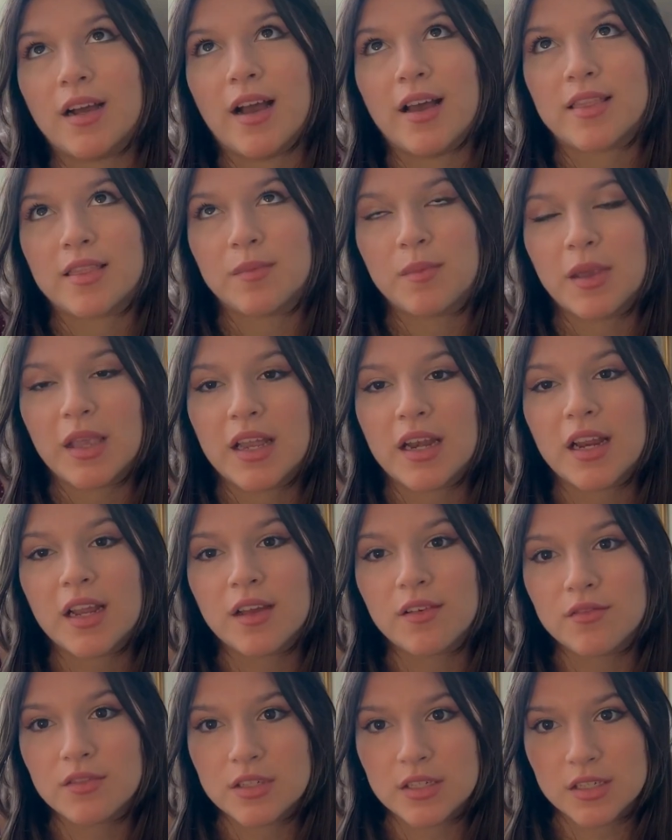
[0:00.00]
At the beginning
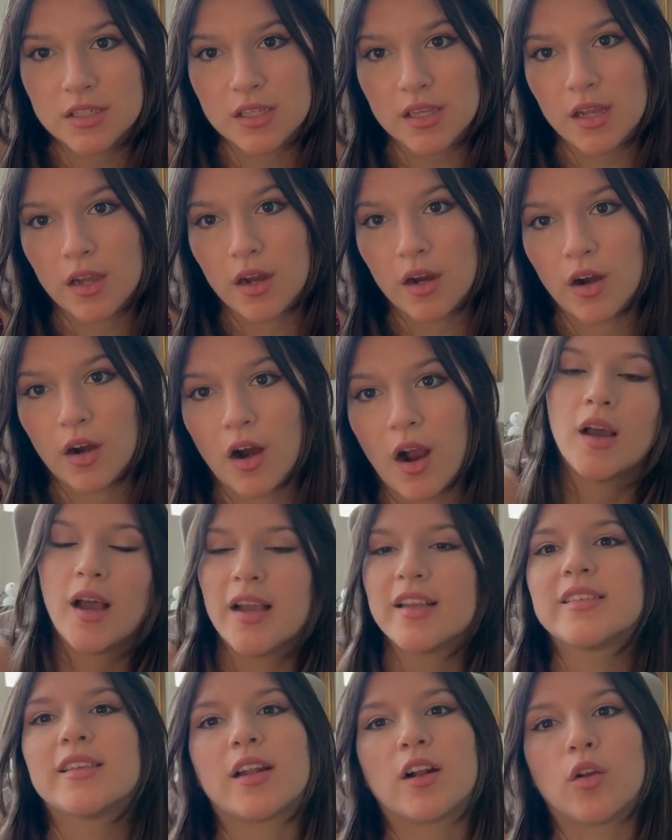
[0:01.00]
of this year, I
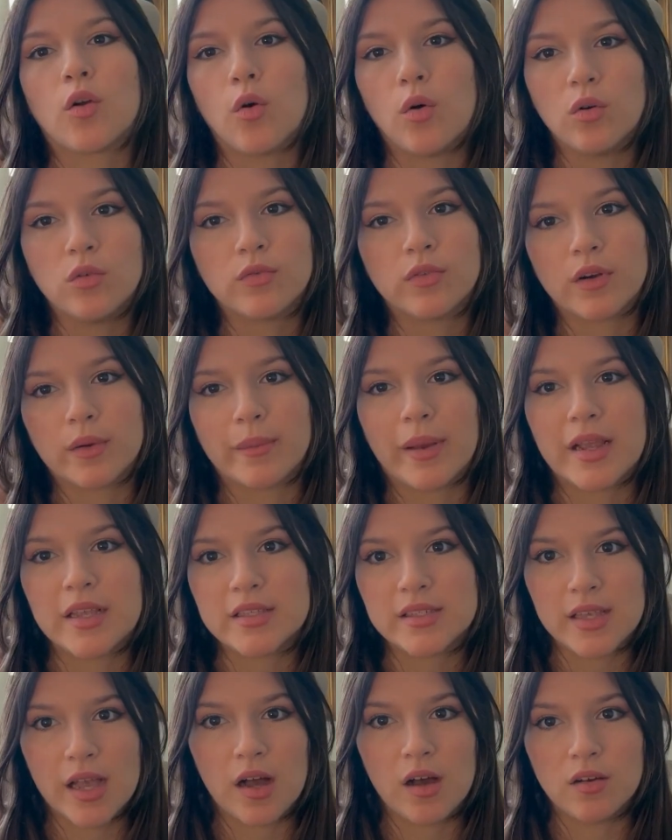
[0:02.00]
set a goal for
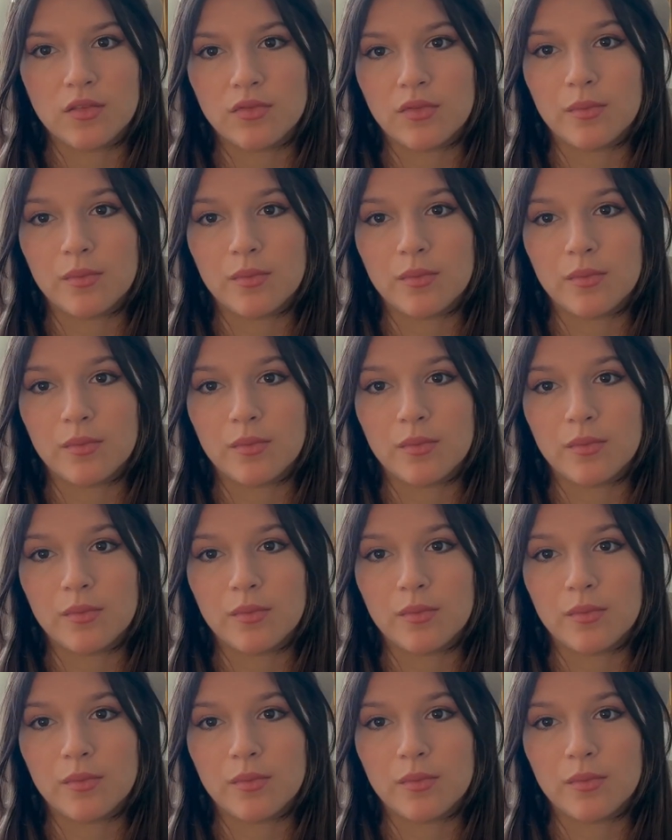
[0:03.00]
myself,